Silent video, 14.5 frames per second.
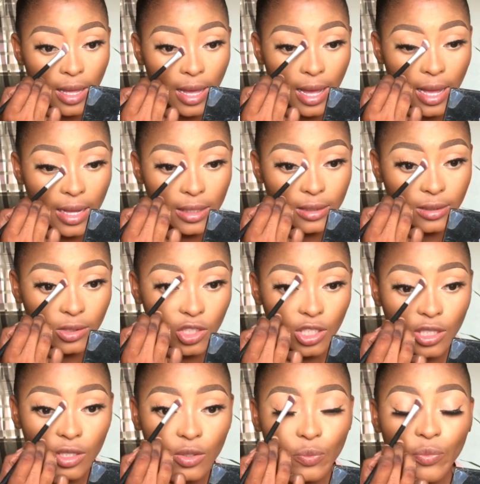and
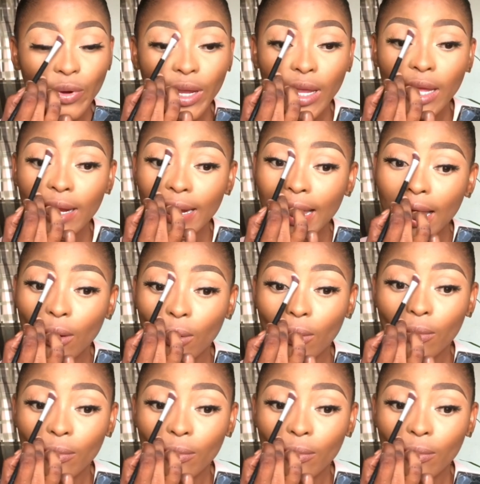just bring it down.